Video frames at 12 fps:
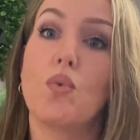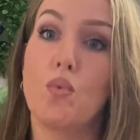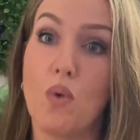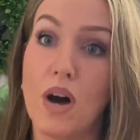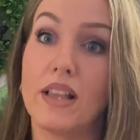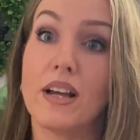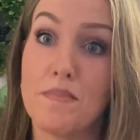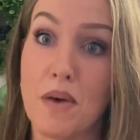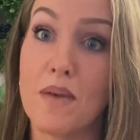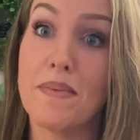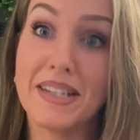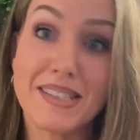while I'm
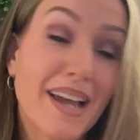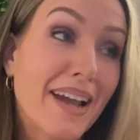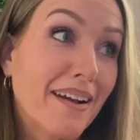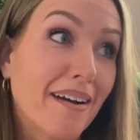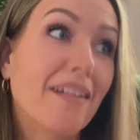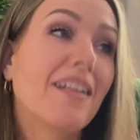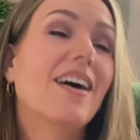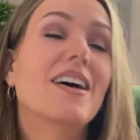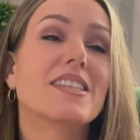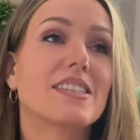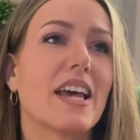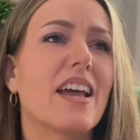on my cycle,
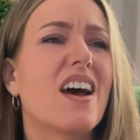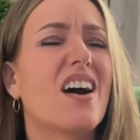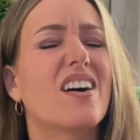say,